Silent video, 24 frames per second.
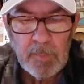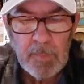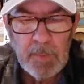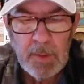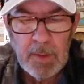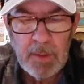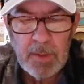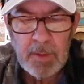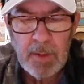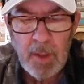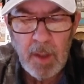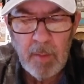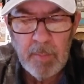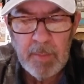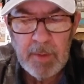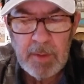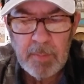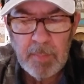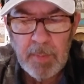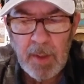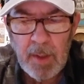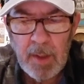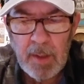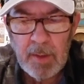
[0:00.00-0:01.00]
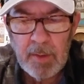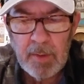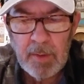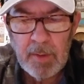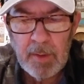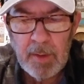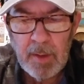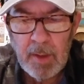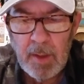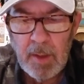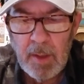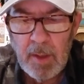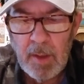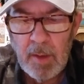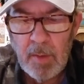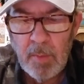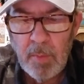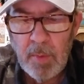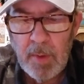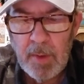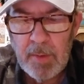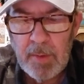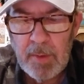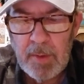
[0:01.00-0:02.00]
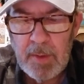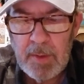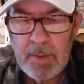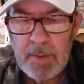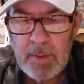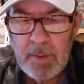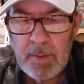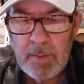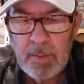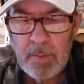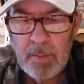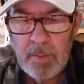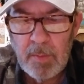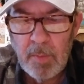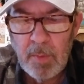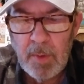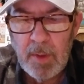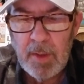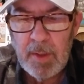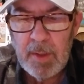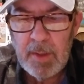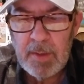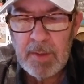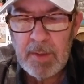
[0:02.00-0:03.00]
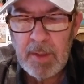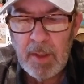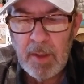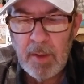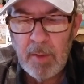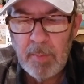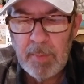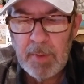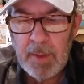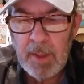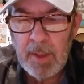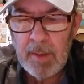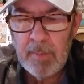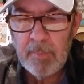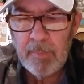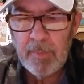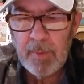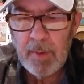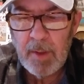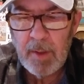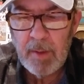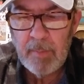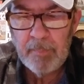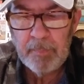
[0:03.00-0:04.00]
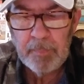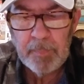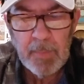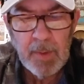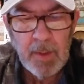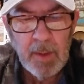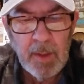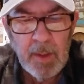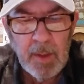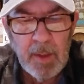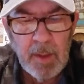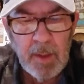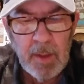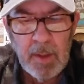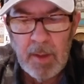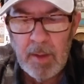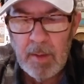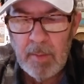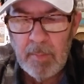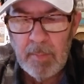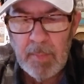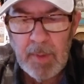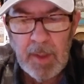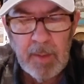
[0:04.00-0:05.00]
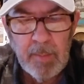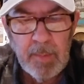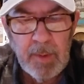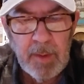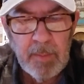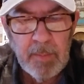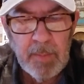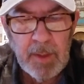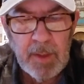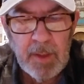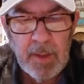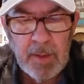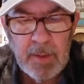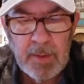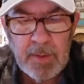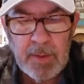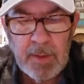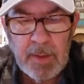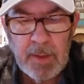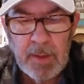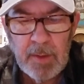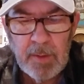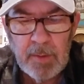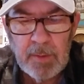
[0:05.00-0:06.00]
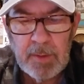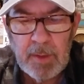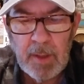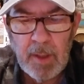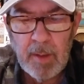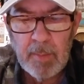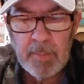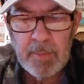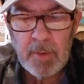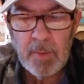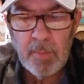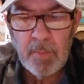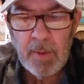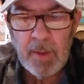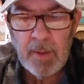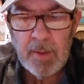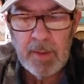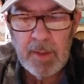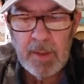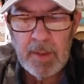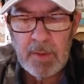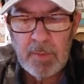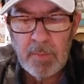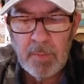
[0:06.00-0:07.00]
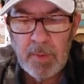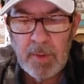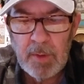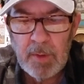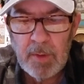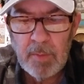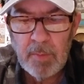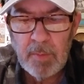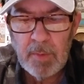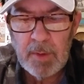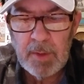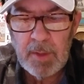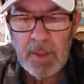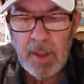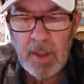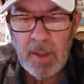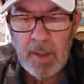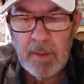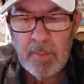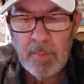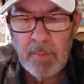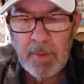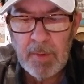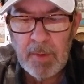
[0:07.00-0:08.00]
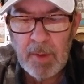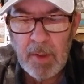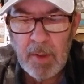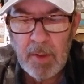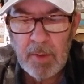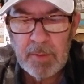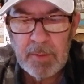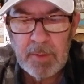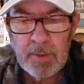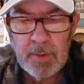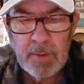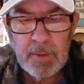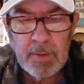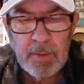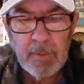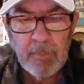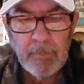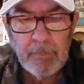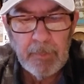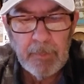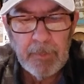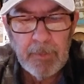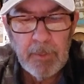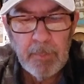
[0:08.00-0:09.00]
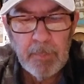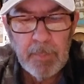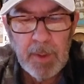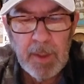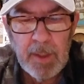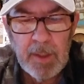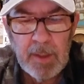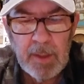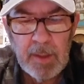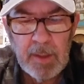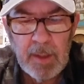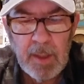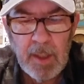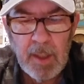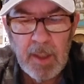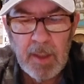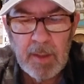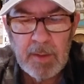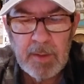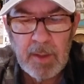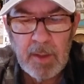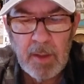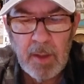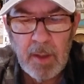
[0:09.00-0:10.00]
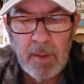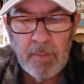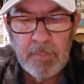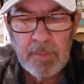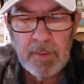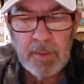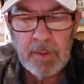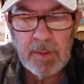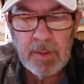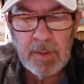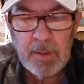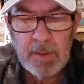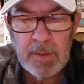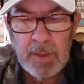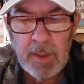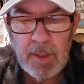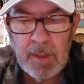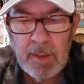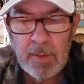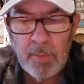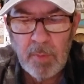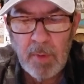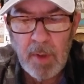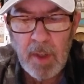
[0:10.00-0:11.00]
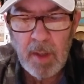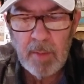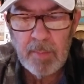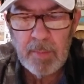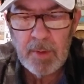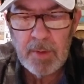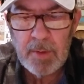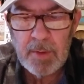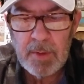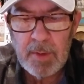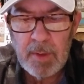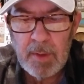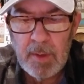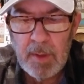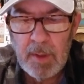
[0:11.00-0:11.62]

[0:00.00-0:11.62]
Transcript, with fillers: The psalmist pondered whether his, where his help came from. Maybe because the hilltops around Israel were dotted with altars to pagan gods and often contained robbers.